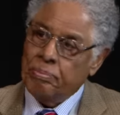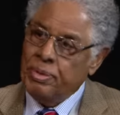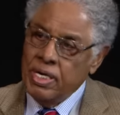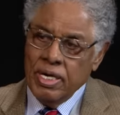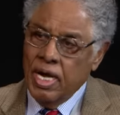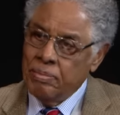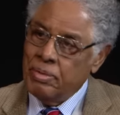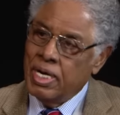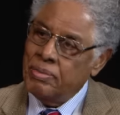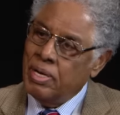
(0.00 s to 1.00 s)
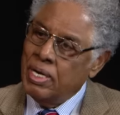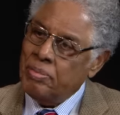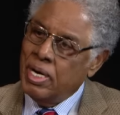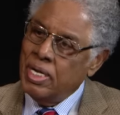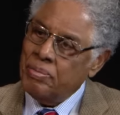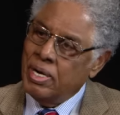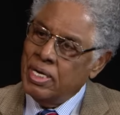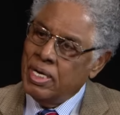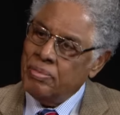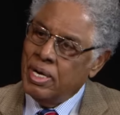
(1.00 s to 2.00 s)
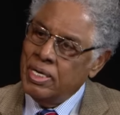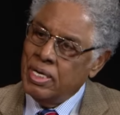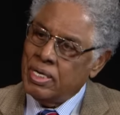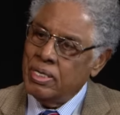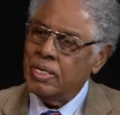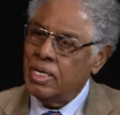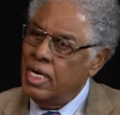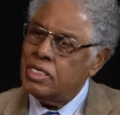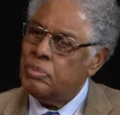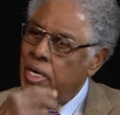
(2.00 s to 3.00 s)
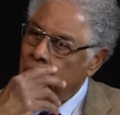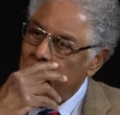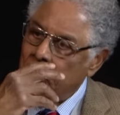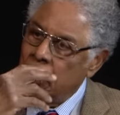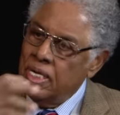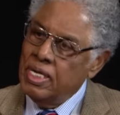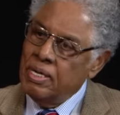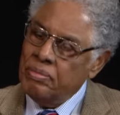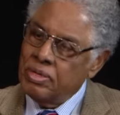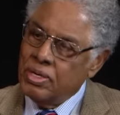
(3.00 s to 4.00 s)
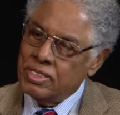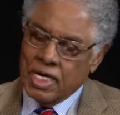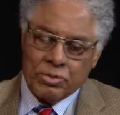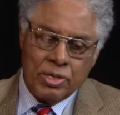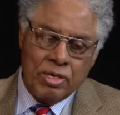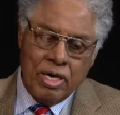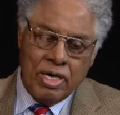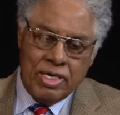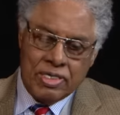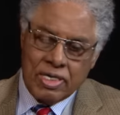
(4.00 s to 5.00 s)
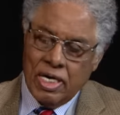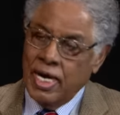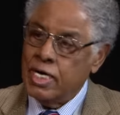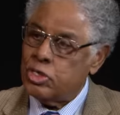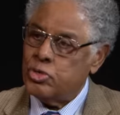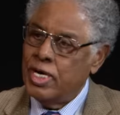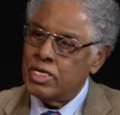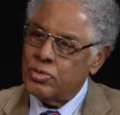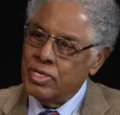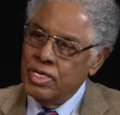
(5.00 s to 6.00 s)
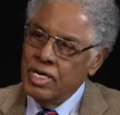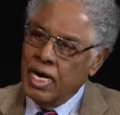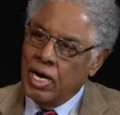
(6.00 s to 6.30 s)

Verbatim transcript: get beaten up by, the, by, by, by, their, by their classmates because that's regarded as class treachery.